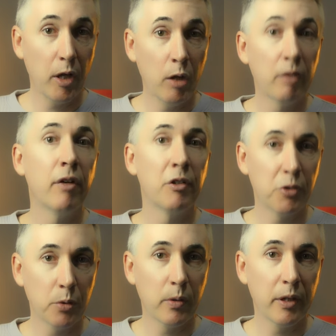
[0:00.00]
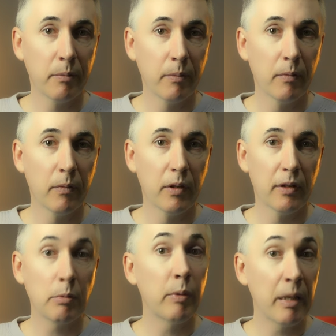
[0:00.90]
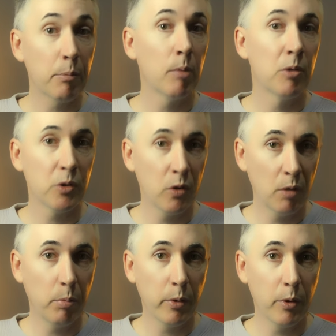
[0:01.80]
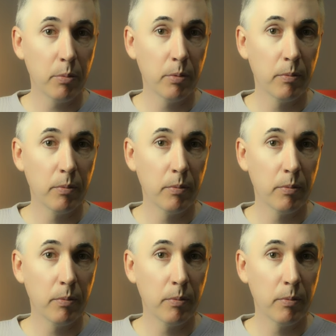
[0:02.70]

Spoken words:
a revenge story. That's what we get promised on the blurb.